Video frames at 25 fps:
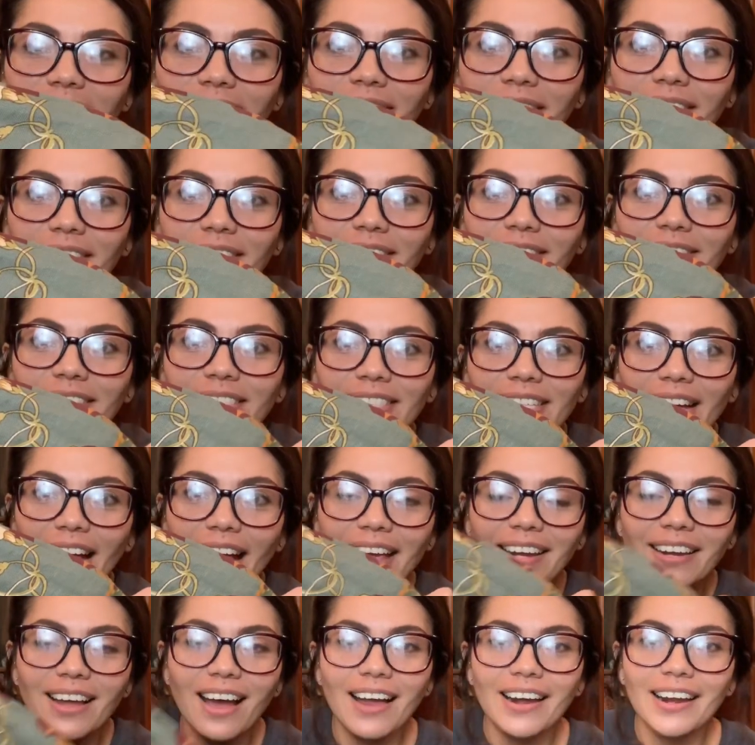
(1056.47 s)
the
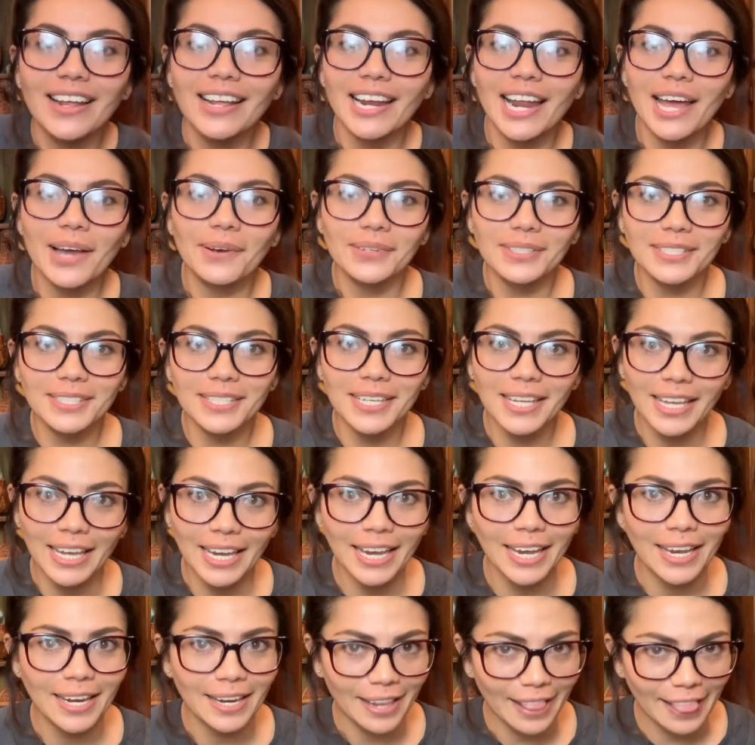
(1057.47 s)
design on it, and I was
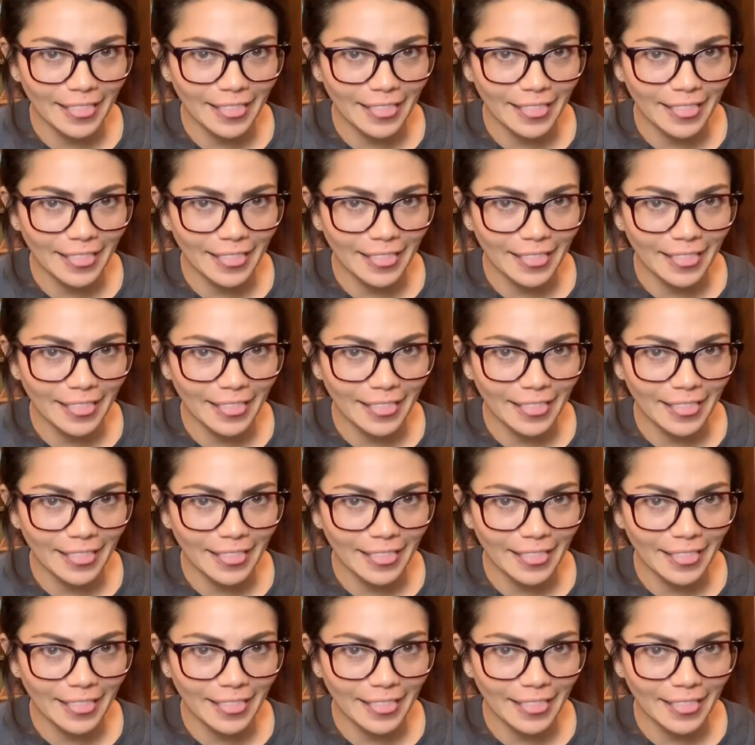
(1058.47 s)
thinking,